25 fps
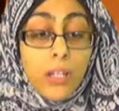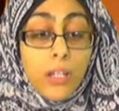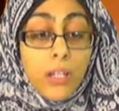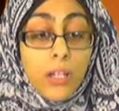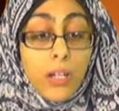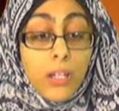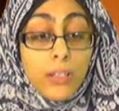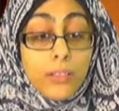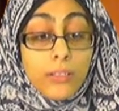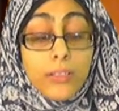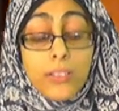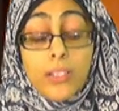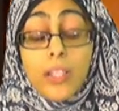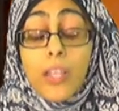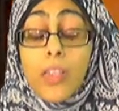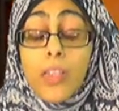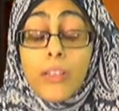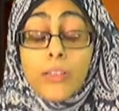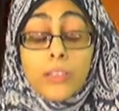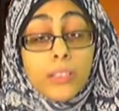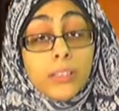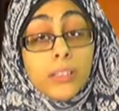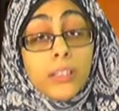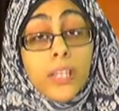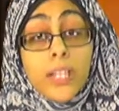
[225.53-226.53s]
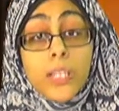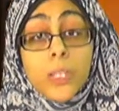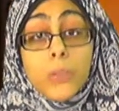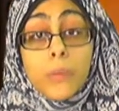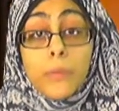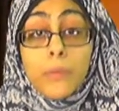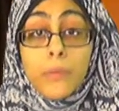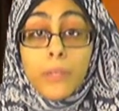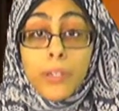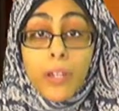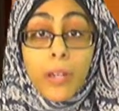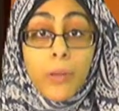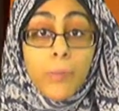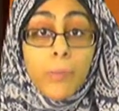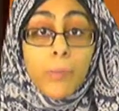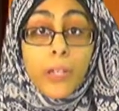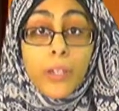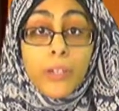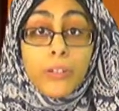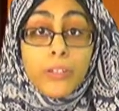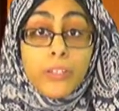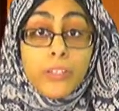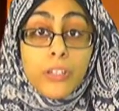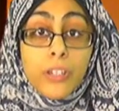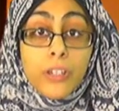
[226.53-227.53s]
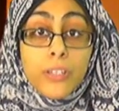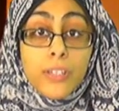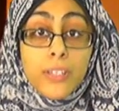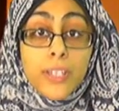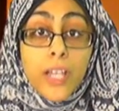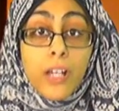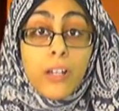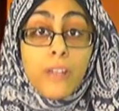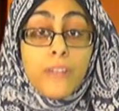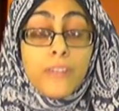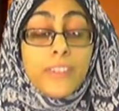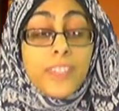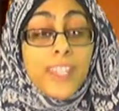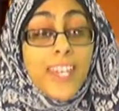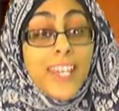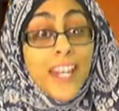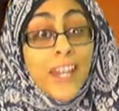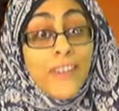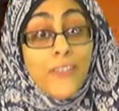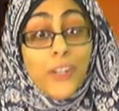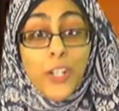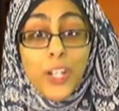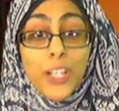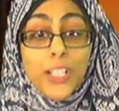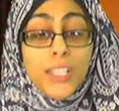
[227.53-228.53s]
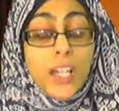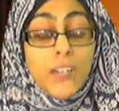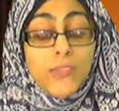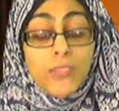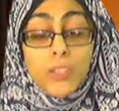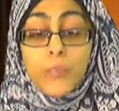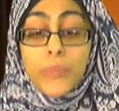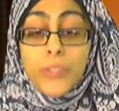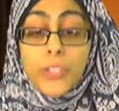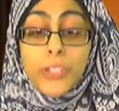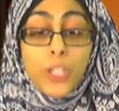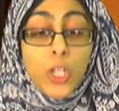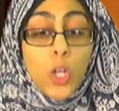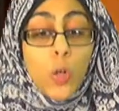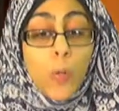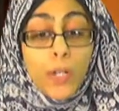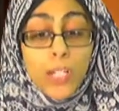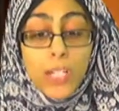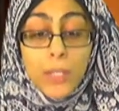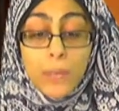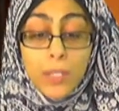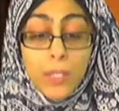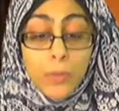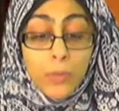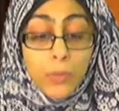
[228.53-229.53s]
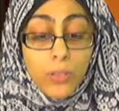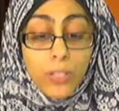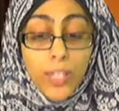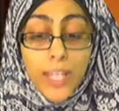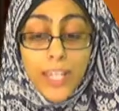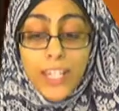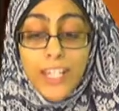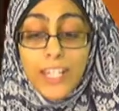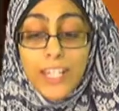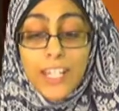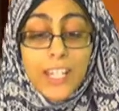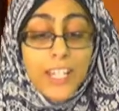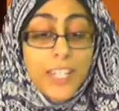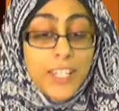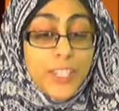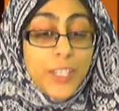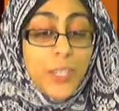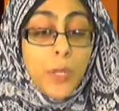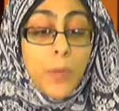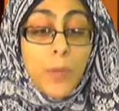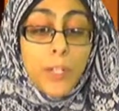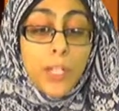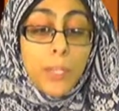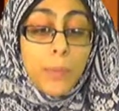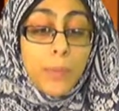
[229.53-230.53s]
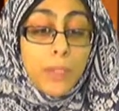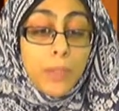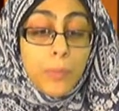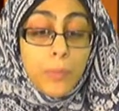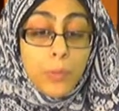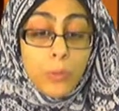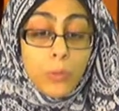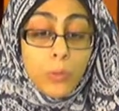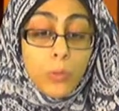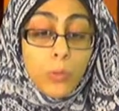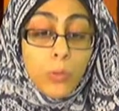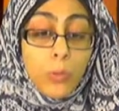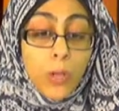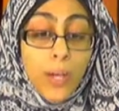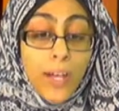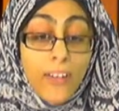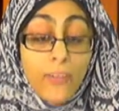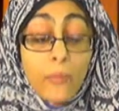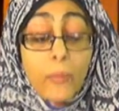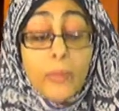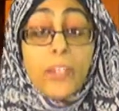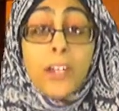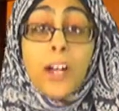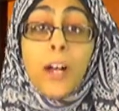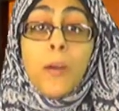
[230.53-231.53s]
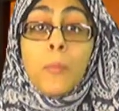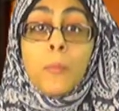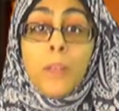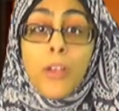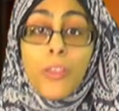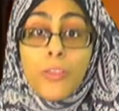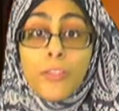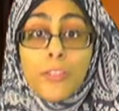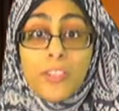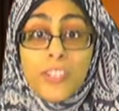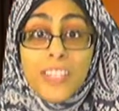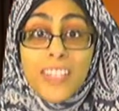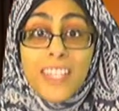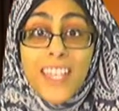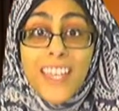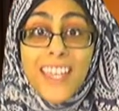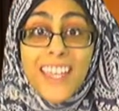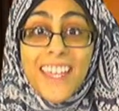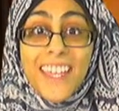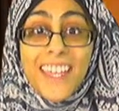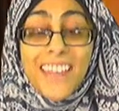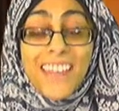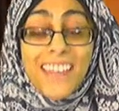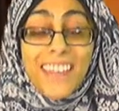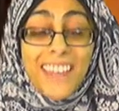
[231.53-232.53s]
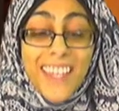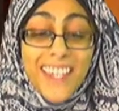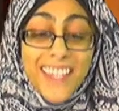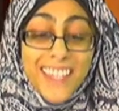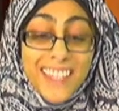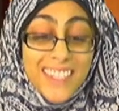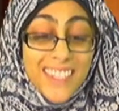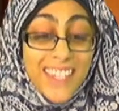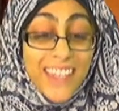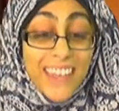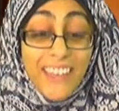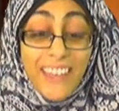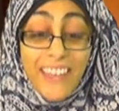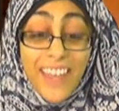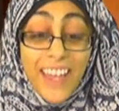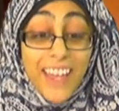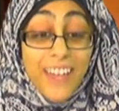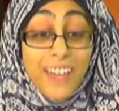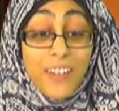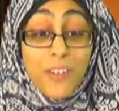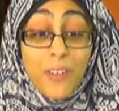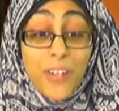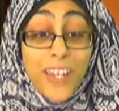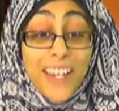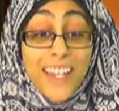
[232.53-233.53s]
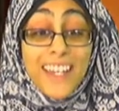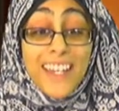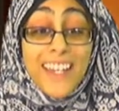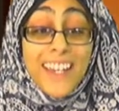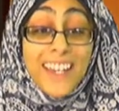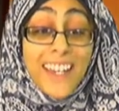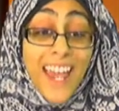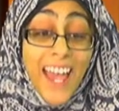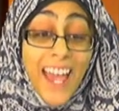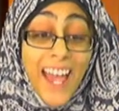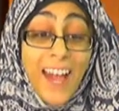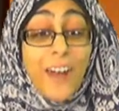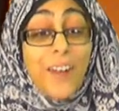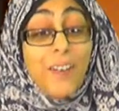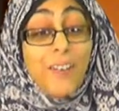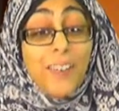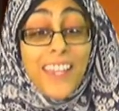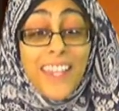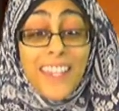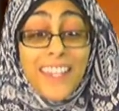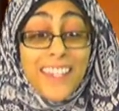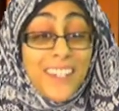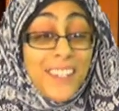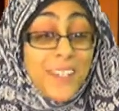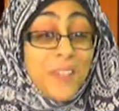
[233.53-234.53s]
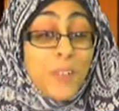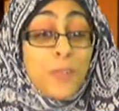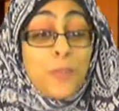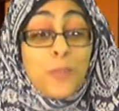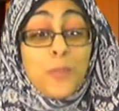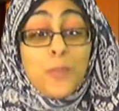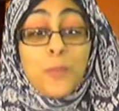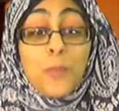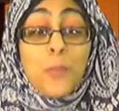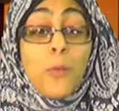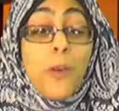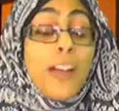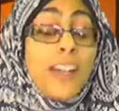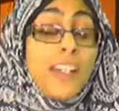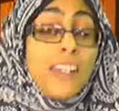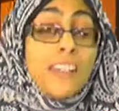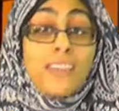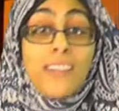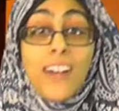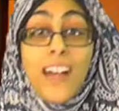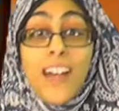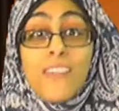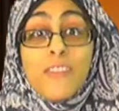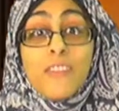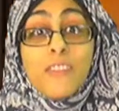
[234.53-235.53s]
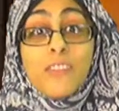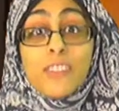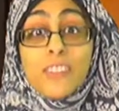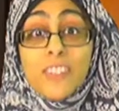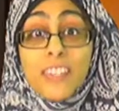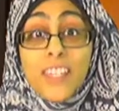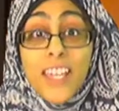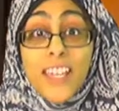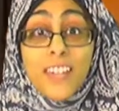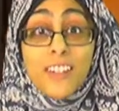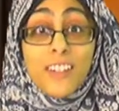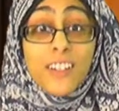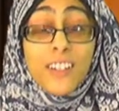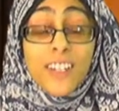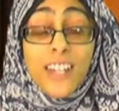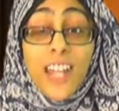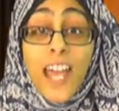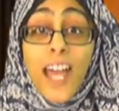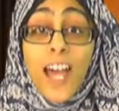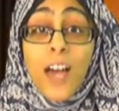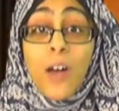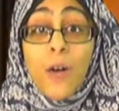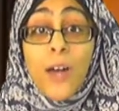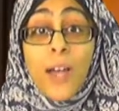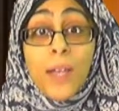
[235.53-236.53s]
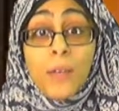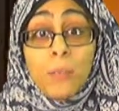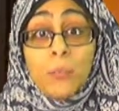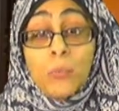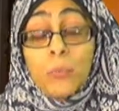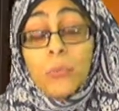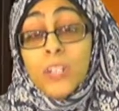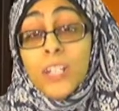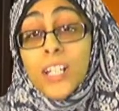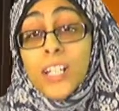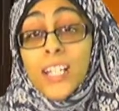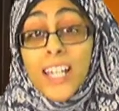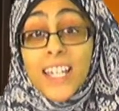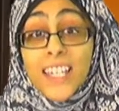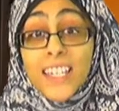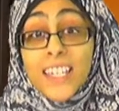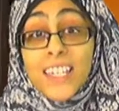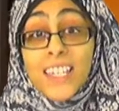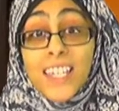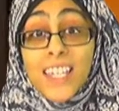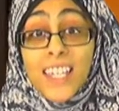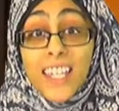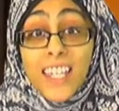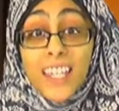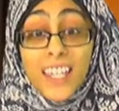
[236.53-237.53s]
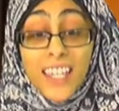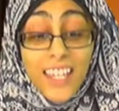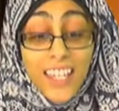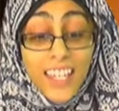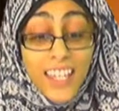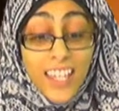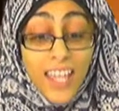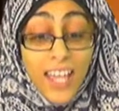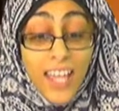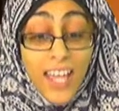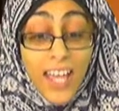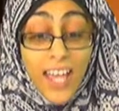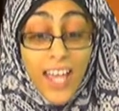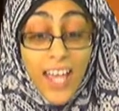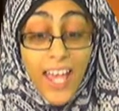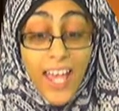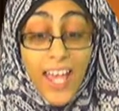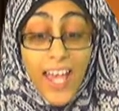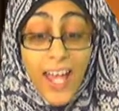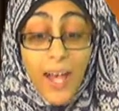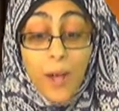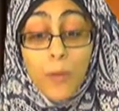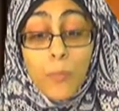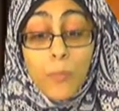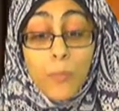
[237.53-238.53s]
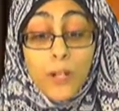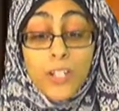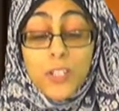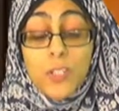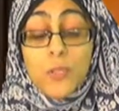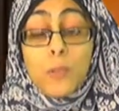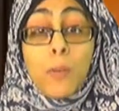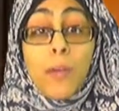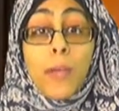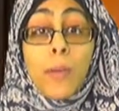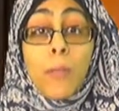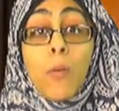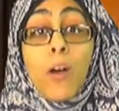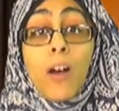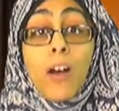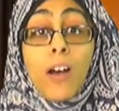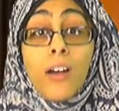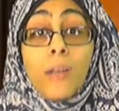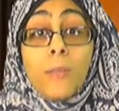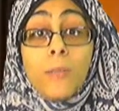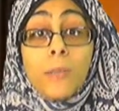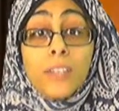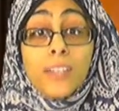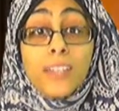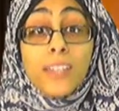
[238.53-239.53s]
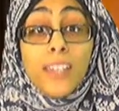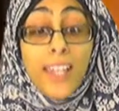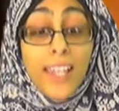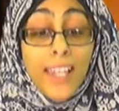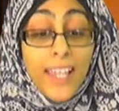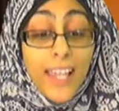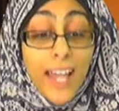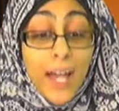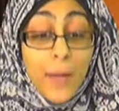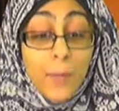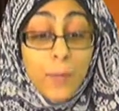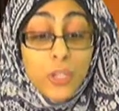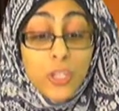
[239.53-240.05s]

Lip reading: until and unless we become parents ourselves. And I've heard that from so many people, like so many people who have become mothers. They said that, okay, now, 25 years later, now I'm realizing how much my mom, how much